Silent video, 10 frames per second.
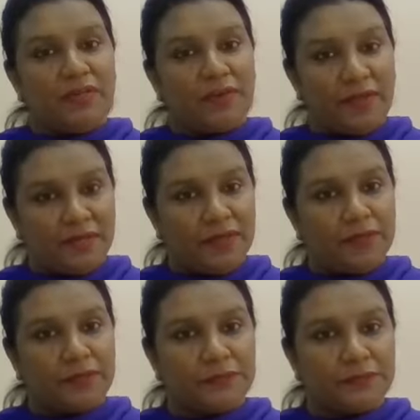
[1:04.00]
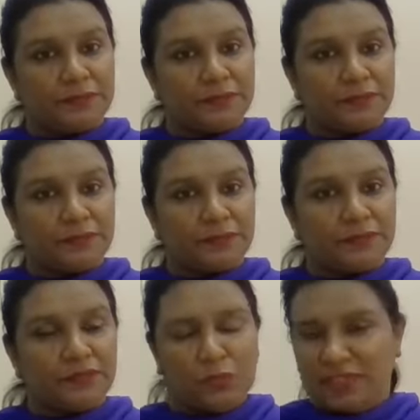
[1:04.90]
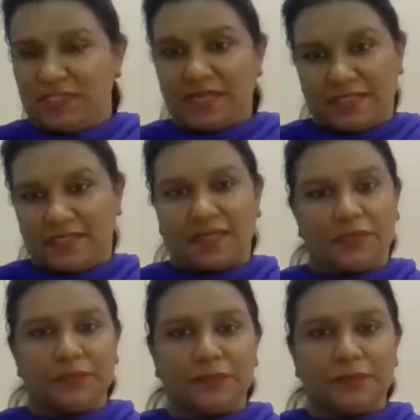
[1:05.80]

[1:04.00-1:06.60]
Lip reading: divided? Who decides that?